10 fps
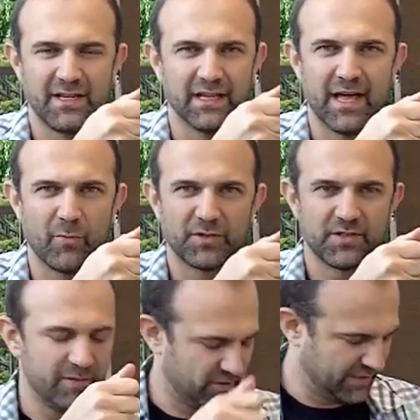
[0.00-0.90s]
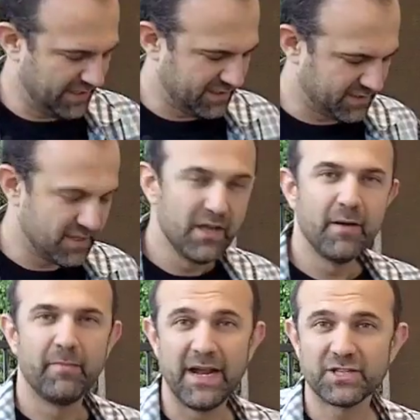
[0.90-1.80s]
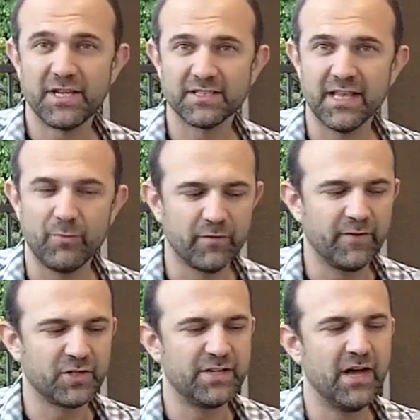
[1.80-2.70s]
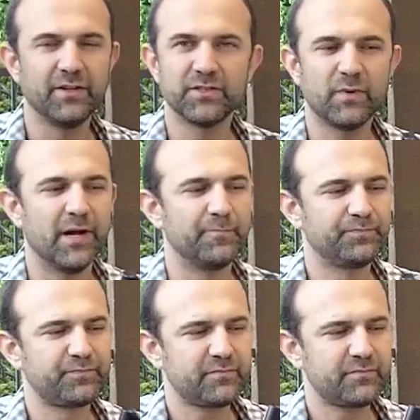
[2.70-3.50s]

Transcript: You get a lot more stability like this, but it actually has a lot more functionality as well.